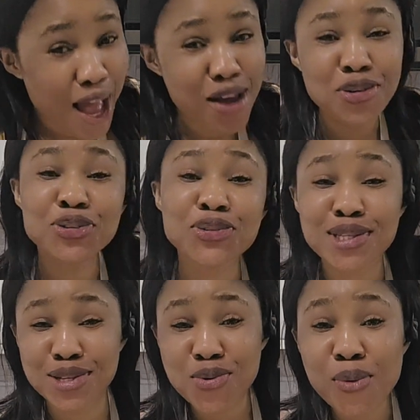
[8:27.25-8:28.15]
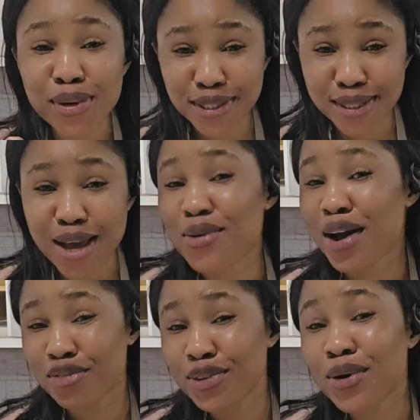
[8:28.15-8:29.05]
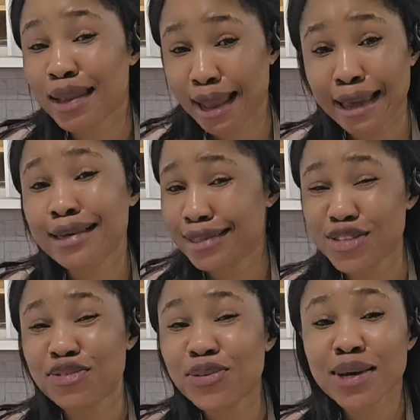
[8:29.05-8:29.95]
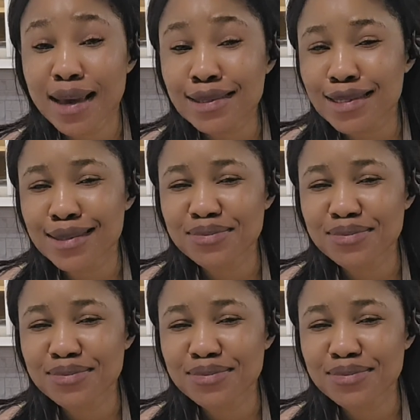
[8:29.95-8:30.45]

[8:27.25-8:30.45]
Are you just still watching and you have not liked this video yet?